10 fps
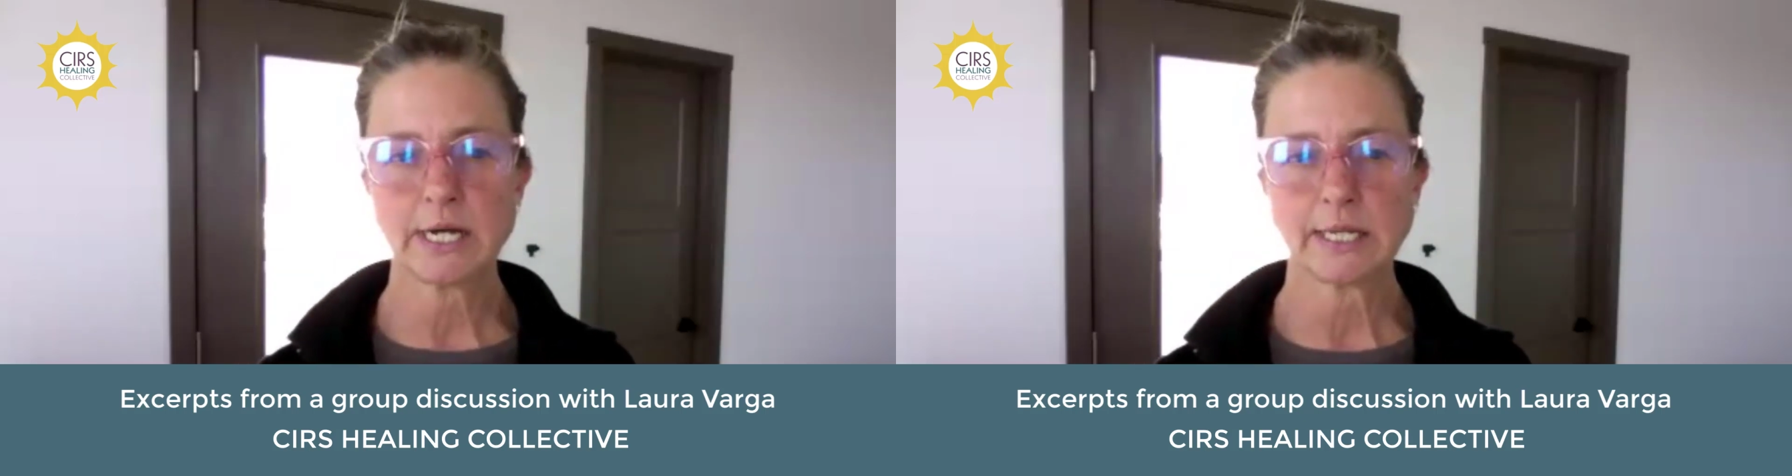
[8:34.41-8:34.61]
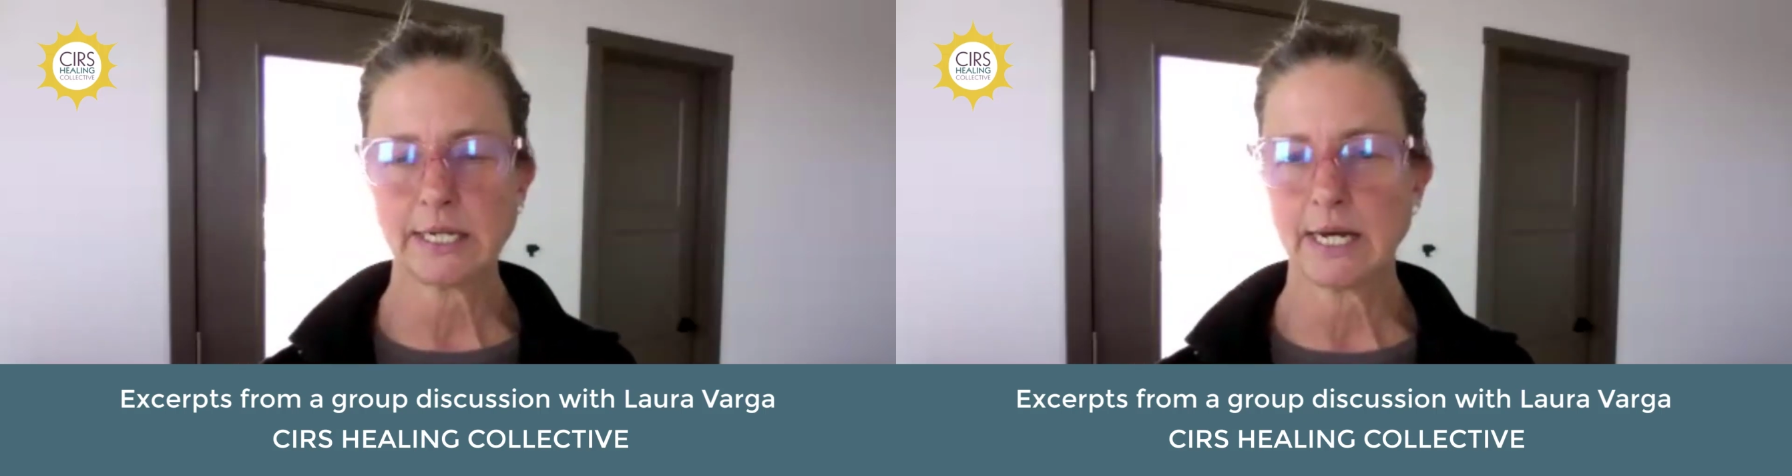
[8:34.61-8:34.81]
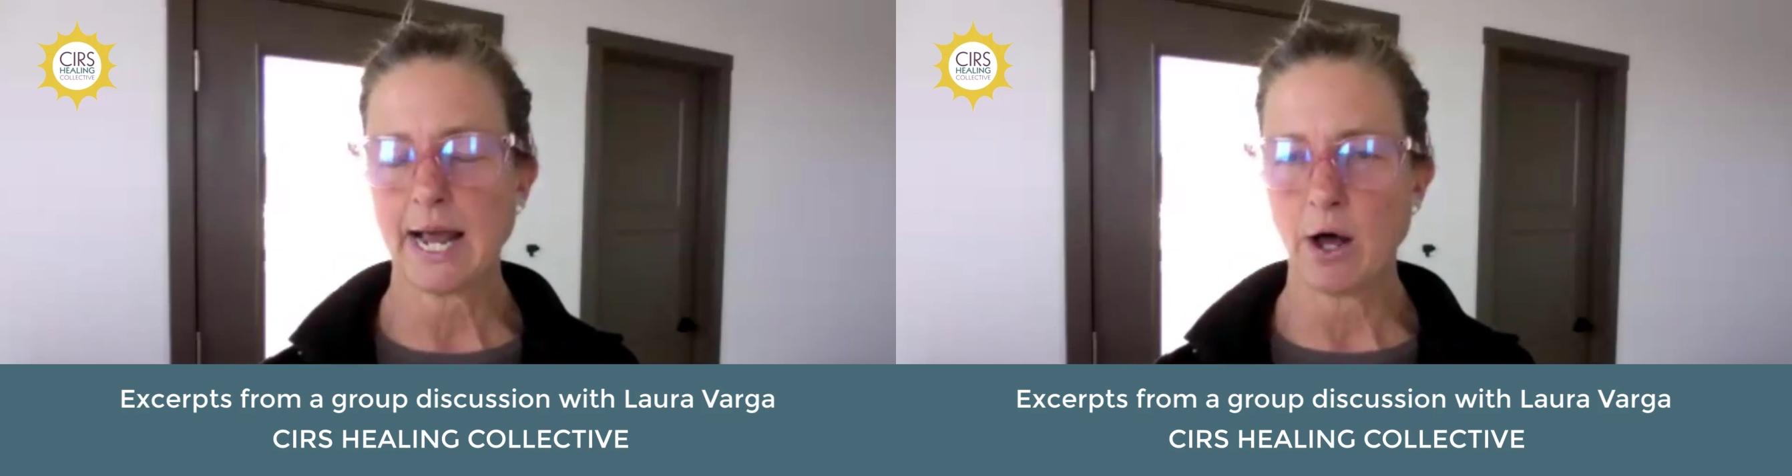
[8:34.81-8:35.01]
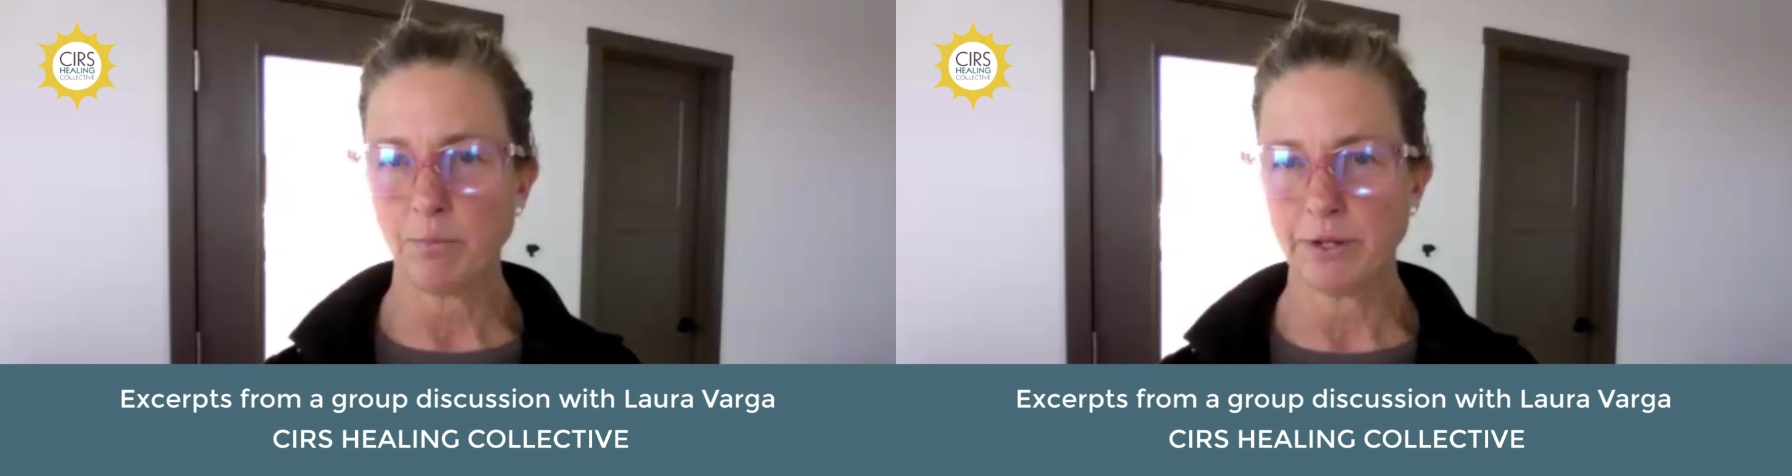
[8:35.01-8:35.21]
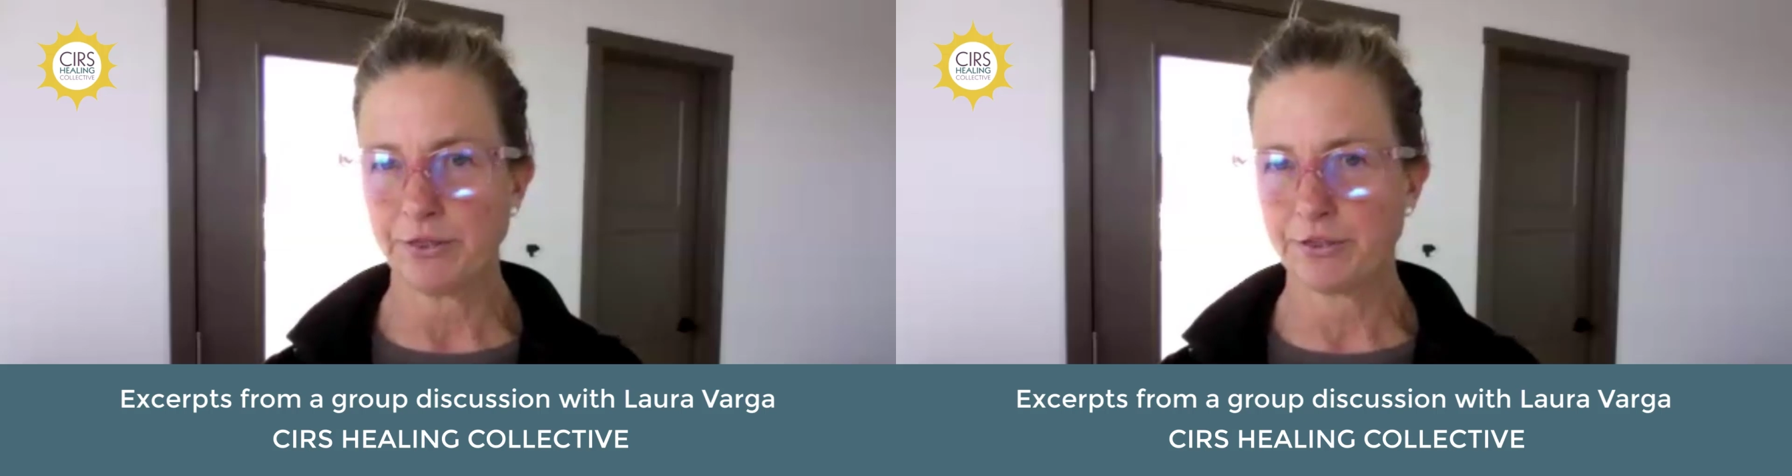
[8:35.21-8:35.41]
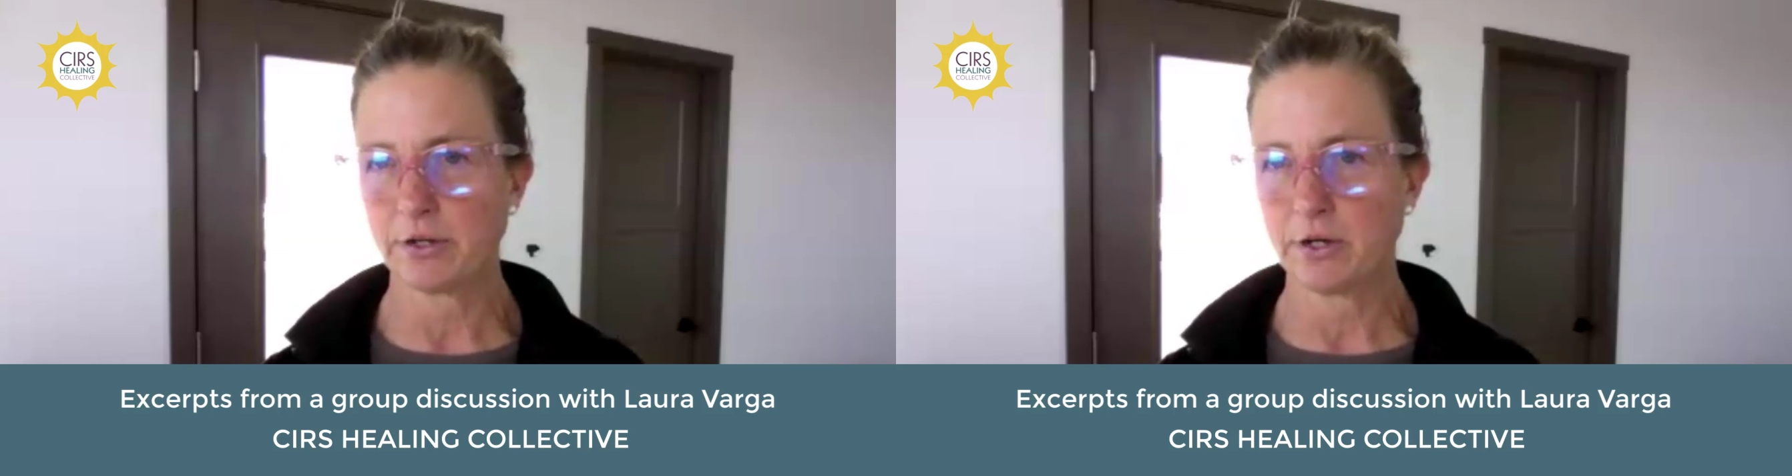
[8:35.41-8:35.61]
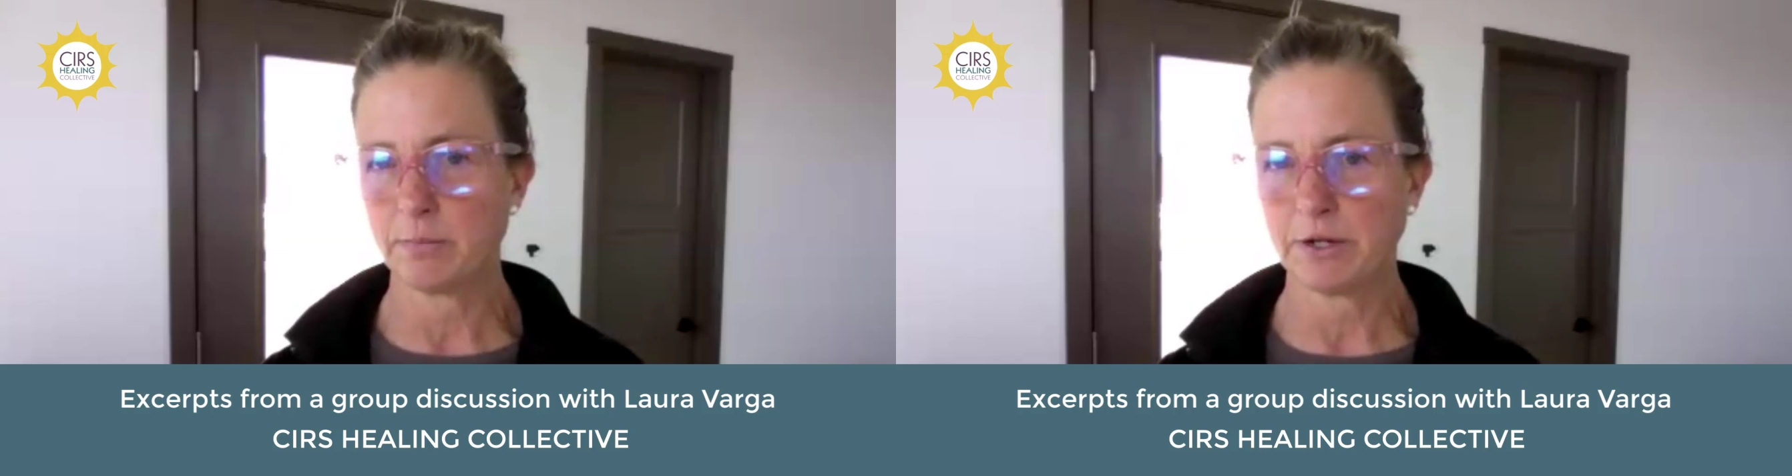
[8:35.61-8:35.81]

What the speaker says: likely a helminth